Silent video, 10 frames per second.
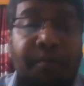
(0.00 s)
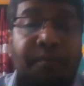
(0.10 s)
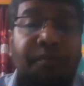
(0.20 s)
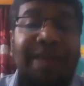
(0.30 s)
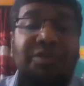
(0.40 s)

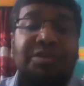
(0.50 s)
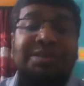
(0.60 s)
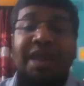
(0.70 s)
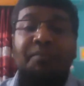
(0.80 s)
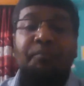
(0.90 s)
made
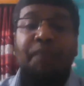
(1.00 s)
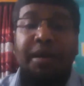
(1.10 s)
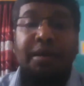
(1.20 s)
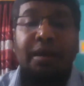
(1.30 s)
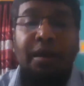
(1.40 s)
slave
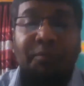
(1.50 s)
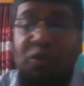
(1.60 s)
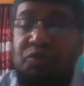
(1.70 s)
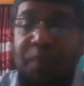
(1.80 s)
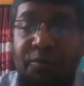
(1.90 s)
by
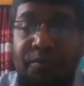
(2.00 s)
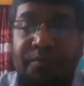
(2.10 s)
Prospero.